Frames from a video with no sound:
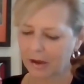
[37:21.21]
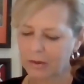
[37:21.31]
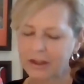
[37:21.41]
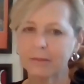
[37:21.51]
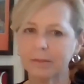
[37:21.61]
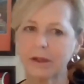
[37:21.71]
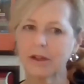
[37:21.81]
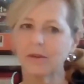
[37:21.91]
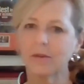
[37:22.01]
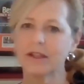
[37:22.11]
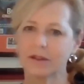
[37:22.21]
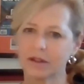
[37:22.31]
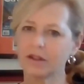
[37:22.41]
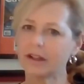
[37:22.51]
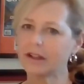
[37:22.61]
What's a book or
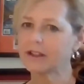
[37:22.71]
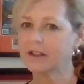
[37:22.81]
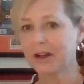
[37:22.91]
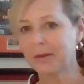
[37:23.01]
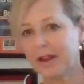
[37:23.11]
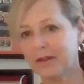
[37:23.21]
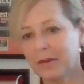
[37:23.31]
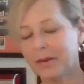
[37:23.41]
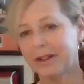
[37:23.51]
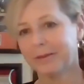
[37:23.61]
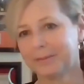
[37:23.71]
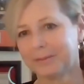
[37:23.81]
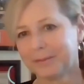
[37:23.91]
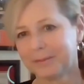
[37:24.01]
resource you'd like to share with everyone?